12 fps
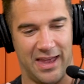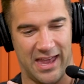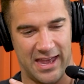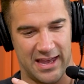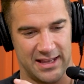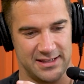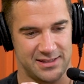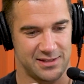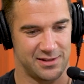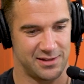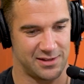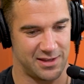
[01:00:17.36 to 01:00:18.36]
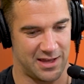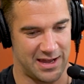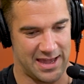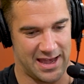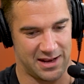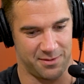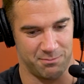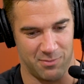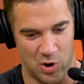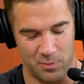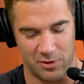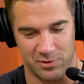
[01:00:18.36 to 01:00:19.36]
And I had a
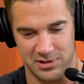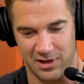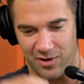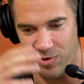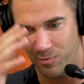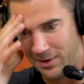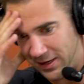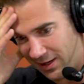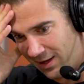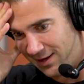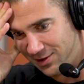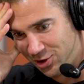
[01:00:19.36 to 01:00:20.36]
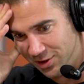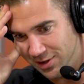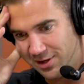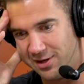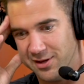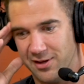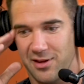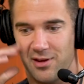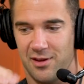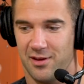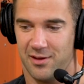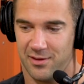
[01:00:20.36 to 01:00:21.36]
moment where I was like, oh my gosh,
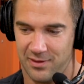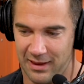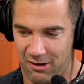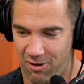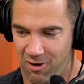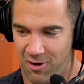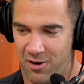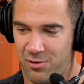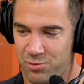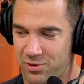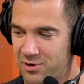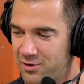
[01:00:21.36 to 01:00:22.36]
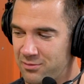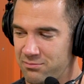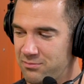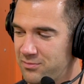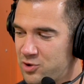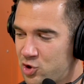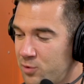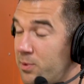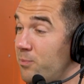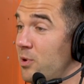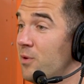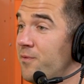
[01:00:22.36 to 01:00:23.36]
they all were
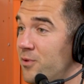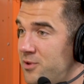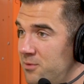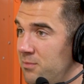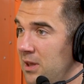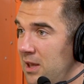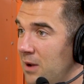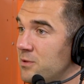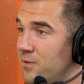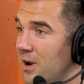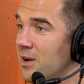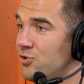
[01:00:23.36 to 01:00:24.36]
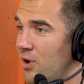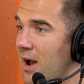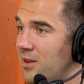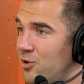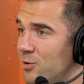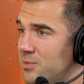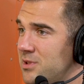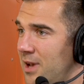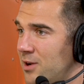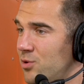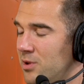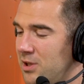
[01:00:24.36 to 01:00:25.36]
super beautiful to me. I was very attracted to them
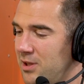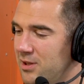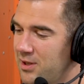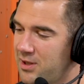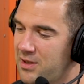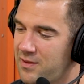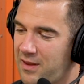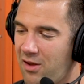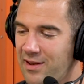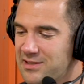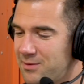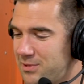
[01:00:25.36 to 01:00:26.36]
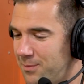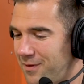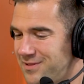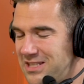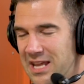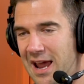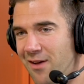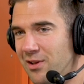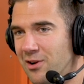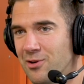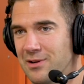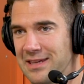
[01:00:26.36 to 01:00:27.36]
sexually. They all had some type of
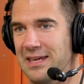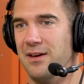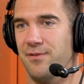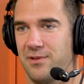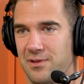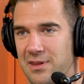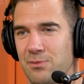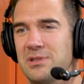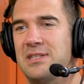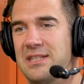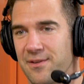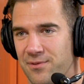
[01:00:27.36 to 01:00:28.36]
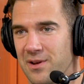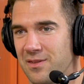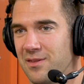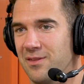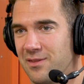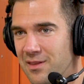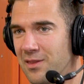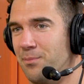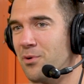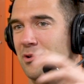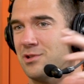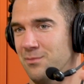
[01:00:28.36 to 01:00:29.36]
talent or gift that was different than the
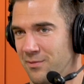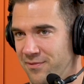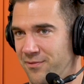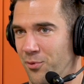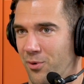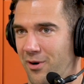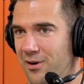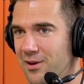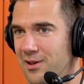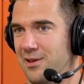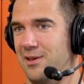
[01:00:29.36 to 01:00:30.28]
person before.